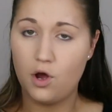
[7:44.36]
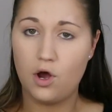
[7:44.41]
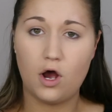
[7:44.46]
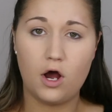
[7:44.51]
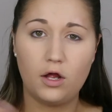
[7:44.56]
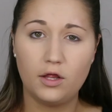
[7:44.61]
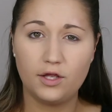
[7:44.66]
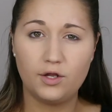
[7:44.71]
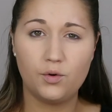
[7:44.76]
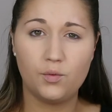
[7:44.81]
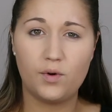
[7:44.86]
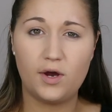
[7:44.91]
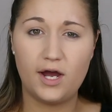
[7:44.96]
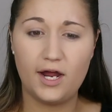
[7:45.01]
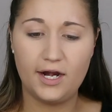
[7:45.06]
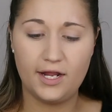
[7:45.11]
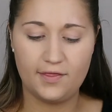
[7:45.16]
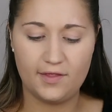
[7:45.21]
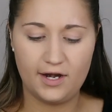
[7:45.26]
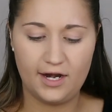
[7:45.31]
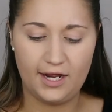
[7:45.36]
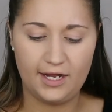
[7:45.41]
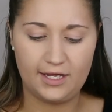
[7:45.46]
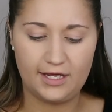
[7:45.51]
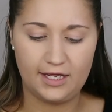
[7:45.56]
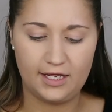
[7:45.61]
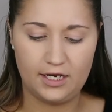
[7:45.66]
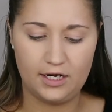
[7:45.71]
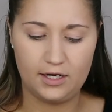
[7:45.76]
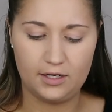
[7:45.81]
all in one, and then I
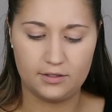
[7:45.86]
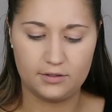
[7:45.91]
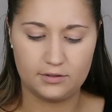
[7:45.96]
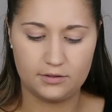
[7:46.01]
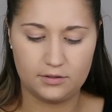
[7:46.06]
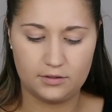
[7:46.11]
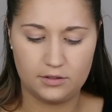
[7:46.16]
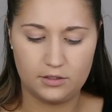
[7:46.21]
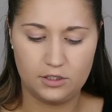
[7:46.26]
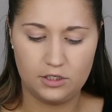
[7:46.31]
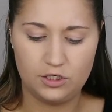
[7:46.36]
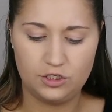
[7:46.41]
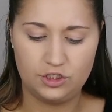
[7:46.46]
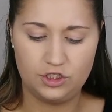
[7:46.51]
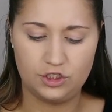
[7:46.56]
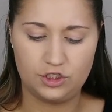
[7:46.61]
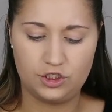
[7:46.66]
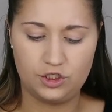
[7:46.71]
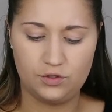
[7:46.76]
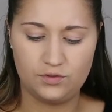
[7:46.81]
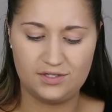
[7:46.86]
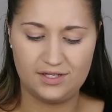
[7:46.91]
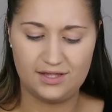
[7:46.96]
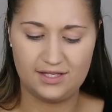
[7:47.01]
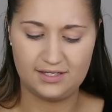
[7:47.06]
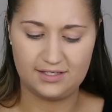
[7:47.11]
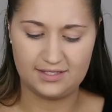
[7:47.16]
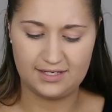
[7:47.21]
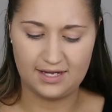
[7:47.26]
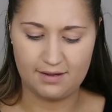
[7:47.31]
can just use
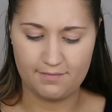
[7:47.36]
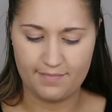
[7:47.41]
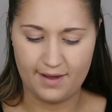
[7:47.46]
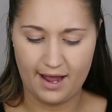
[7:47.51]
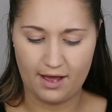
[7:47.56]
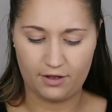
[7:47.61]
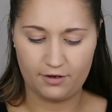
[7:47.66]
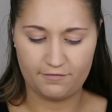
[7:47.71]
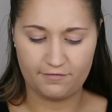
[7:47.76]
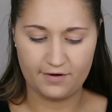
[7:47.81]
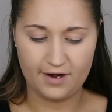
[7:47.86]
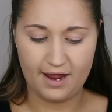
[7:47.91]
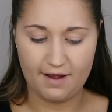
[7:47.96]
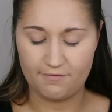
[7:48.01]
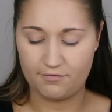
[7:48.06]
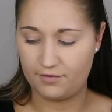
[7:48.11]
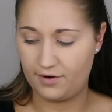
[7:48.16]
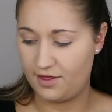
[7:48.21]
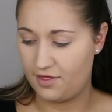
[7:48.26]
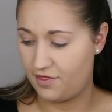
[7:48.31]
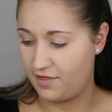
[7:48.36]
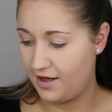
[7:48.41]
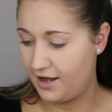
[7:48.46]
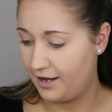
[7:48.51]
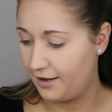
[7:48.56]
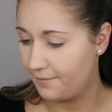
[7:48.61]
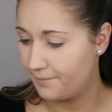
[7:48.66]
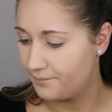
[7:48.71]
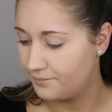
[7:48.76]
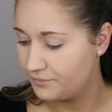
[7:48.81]
the same palette for
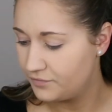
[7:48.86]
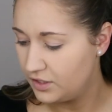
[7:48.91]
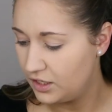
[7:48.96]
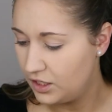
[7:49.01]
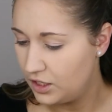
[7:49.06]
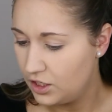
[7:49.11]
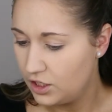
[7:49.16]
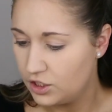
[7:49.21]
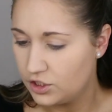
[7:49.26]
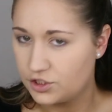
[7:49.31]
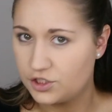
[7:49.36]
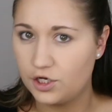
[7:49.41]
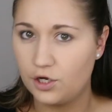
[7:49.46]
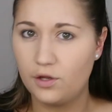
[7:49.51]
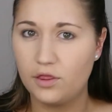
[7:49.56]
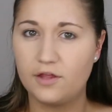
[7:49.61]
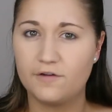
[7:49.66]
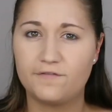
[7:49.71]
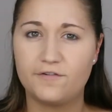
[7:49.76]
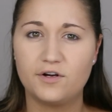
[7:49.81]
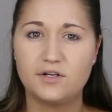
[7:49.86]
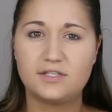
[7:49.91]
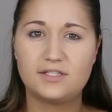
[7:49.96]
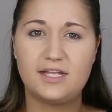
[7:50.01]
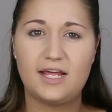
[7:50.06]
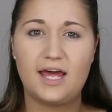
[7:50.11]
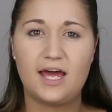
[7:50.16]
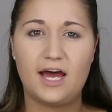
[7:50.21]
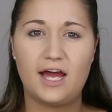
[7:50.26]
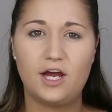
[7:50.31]
everything. So the first
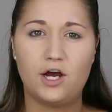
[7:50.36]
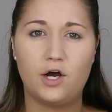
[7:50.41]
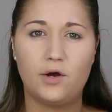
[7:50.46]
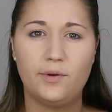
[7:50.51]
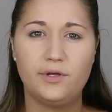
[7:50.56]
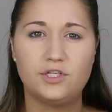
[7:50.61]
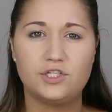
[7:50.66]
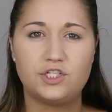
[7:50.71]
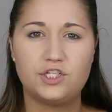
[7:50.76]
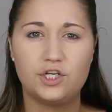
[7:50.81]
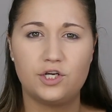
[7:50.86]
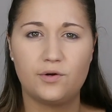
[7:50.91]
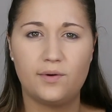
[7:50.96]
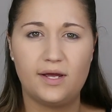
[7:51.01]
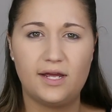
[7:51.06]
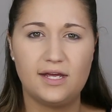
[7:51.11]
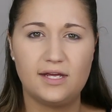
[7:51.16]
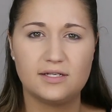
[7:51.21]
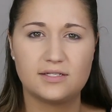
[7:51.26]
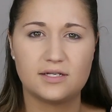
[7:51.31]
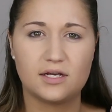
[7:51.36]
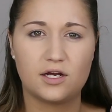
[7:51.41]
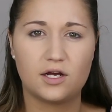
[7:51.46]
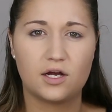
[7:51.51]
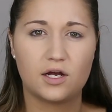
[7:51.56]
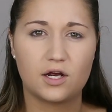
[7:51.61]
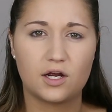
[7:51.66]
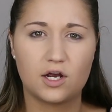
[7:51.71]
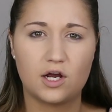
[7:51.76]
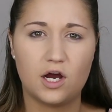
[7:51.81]
thing I always do is
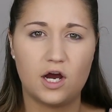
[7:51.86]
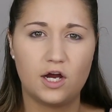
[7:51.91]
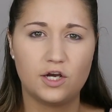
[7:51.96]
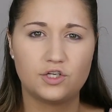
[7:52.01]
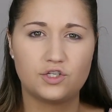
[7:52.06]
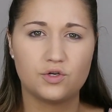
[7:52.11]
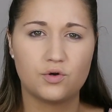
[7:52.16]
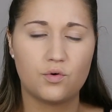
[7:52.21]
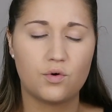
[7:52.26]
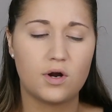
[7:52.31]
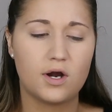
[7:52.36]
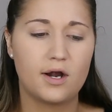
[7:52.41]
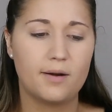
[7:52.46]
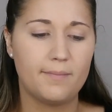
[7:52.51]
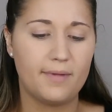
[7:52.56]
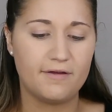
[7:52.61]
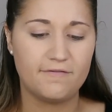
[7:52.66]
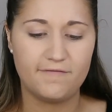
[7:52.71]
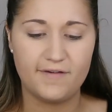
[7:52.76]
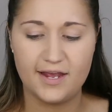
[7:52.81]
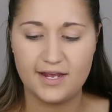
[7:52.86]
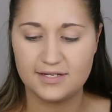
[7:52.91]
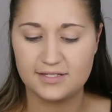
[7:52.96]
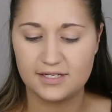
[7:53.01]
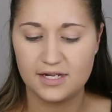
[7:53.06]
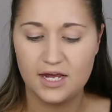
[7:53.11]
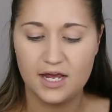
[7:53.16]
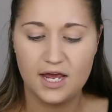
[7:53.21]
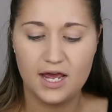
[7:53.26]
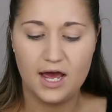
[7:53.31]
contour my
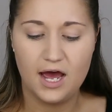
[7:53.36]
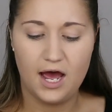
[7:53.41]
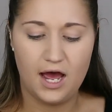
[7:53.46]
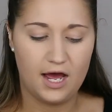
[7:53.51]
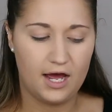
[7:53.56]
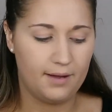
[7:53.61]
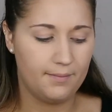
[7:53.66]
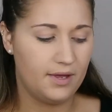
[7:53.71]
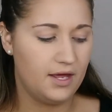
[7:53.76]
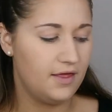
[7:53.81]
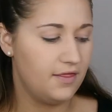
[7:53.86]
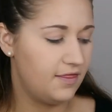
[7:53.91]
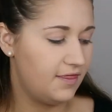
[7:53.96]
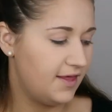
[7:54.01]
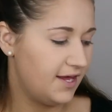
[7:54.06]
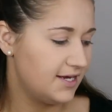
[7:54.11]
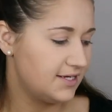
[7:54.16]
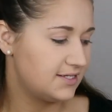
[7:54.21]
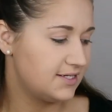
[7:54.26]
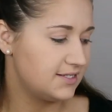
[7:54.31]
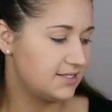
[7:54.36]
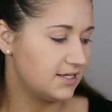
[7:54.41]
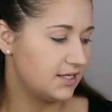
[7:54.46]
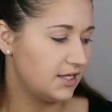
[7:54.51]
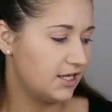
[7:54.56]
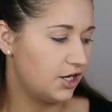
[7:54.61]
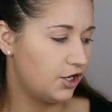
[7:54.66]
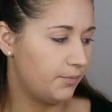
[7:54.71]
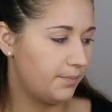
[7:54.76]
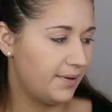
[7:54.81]
face. This is a
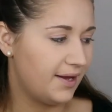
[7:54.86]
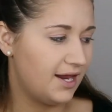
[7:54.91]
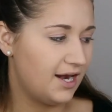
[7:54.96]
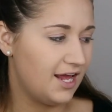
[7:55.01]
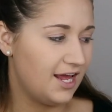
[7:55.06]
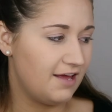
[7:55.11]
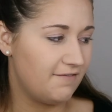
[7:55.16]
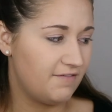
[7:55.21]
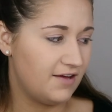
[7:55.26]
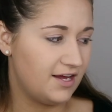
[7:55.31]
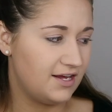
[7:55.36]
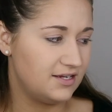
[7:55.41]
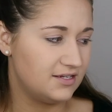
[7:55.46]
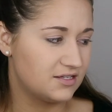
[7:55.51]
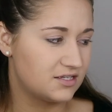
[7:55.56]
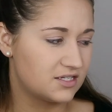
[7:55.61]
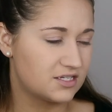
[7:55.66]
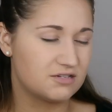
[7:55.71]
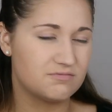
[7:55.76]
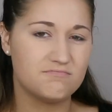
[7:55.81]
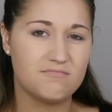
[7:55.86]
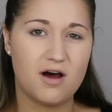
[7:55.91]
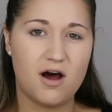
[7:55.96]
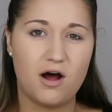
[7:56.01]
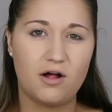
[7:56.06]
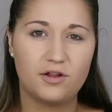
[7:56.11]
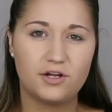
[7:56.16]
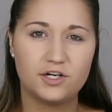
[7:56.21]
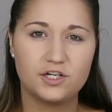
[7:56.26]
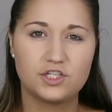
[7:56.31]
little bit
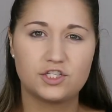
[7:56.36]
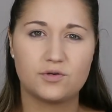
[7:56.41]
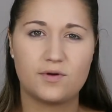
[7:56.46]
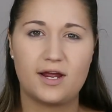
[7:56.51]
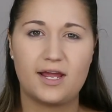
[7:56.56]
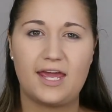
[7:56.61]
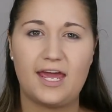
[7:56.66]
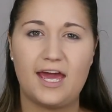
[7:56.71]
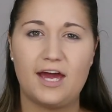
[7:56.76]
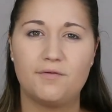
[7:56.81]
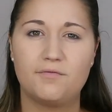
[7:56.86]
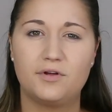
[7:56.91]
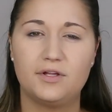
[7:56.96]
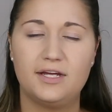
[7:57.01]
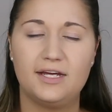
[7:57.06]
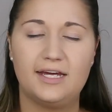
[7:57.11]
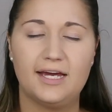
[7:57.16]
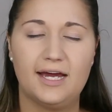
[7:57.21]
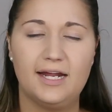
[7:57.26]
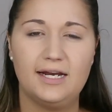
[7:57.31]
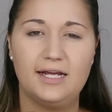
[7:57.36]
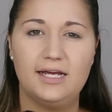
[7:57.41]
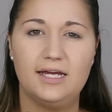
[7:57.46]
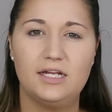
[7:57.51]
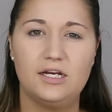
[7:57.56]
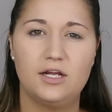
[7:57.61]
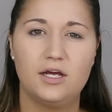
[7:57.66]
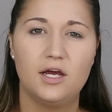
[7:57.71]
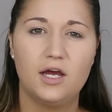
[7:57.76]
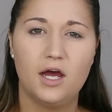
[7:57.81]
smaller, so I can't really get
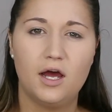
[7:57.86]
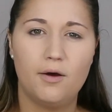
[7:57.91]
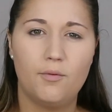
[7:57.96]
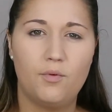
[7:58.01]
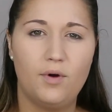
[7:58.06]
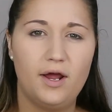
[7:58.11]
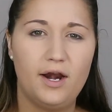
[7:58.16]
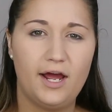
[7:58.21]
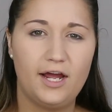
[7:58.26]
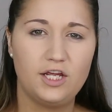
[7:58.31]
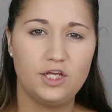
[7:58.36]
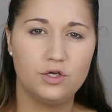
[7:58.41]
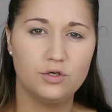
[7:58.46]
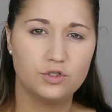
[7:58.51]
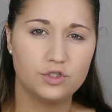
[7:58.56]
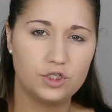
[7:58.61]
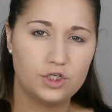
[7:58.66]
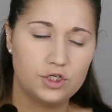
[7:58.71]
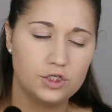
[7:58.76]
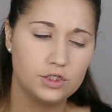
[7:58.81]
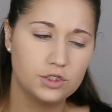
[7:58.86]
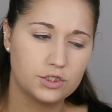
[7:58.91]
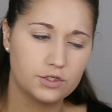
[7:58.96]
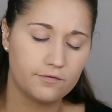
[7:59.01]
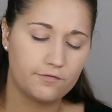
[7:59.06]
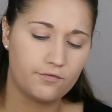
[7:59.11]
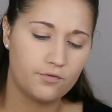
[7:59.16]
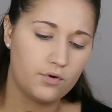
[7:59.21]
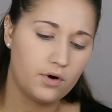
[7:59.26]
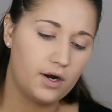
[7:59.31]
in what I usually use
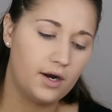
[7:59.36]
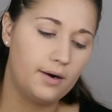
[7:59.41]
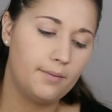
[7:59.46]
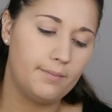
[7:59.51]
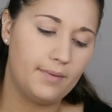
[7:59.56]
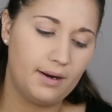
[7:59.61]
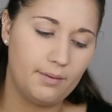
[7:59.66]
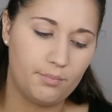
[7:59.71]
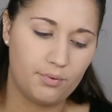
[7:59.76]
for my